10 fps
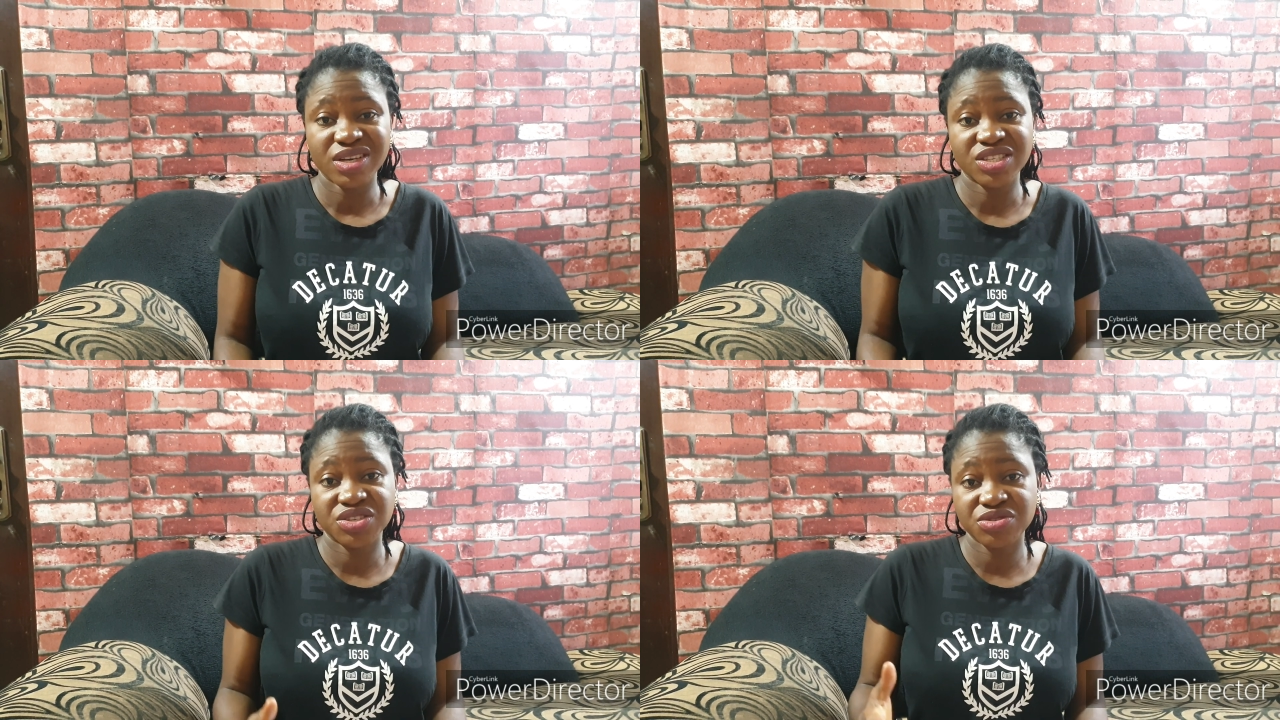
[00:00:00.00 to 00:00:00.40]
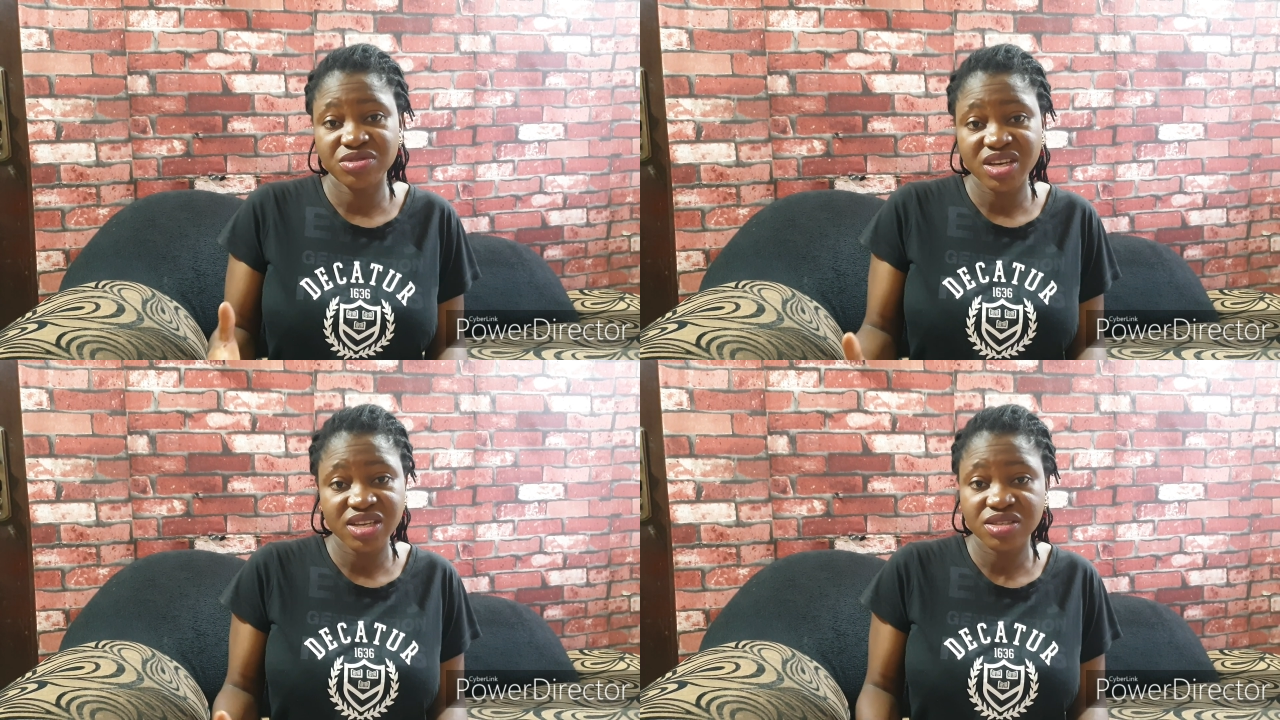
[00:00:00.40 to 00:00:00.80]
are
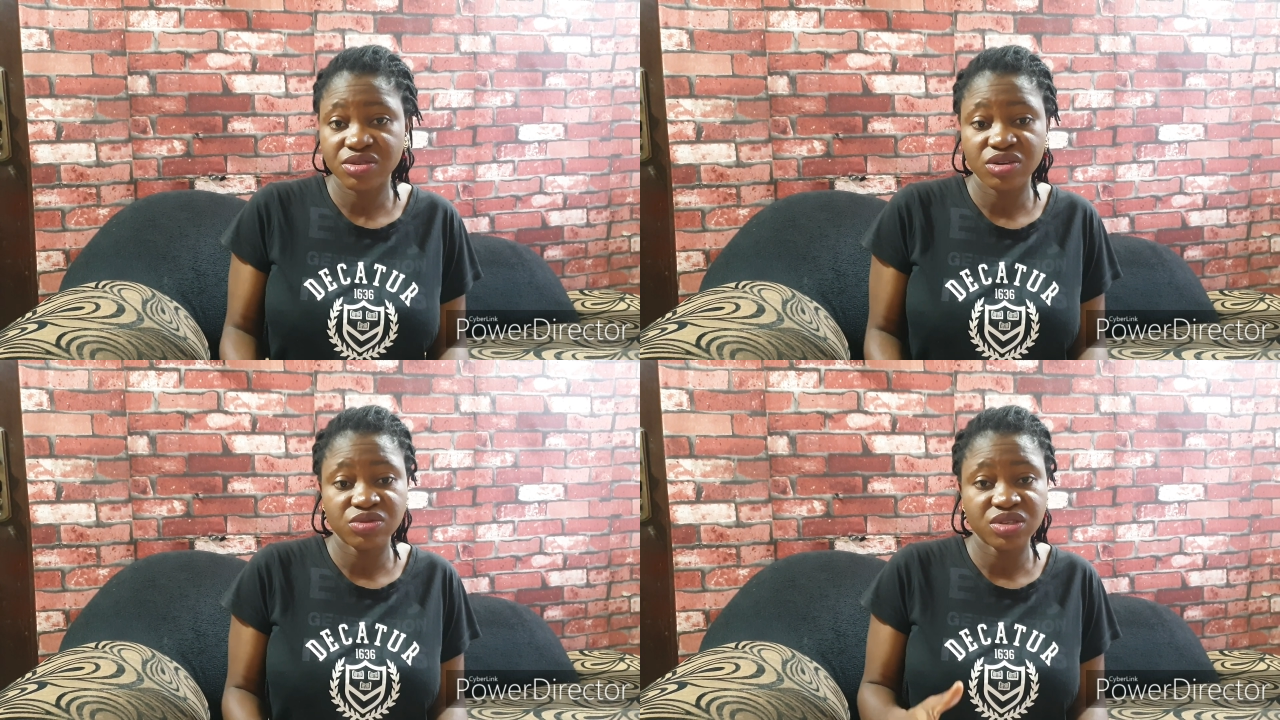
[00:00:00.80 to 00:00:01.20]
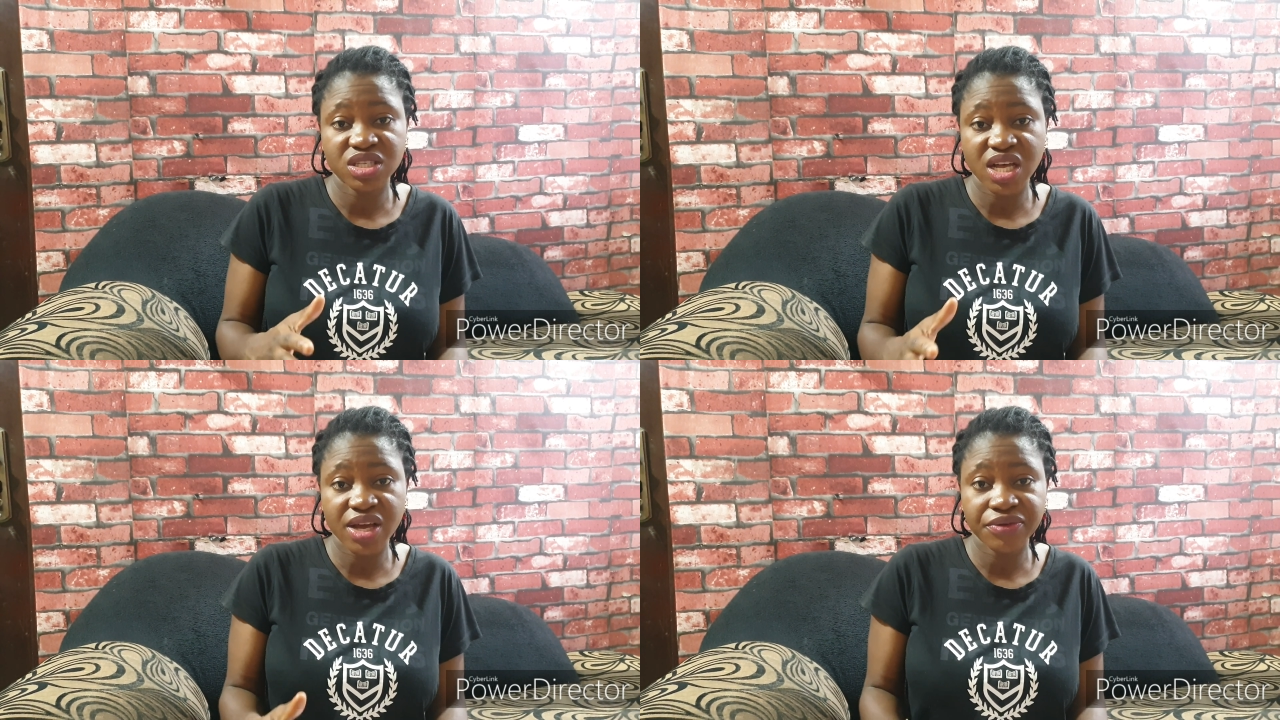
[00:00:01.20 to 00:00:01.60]
stressed, you're
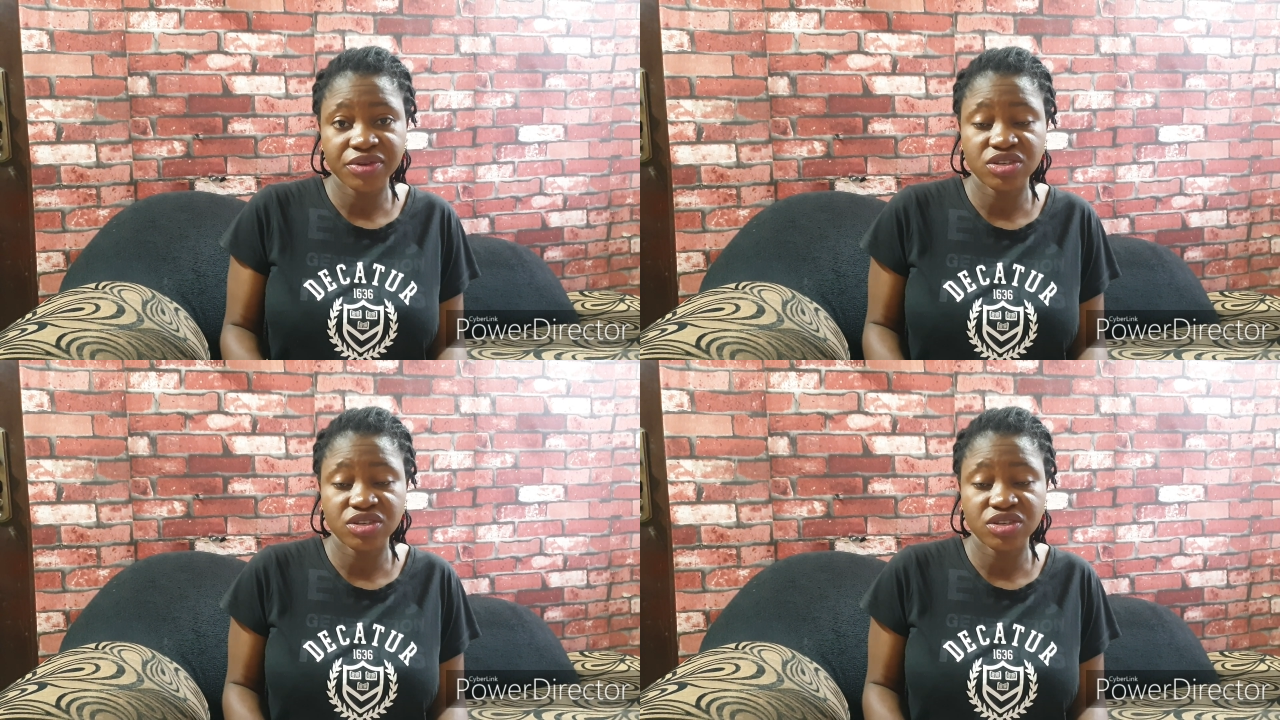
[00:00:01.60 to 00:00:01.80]
always angry,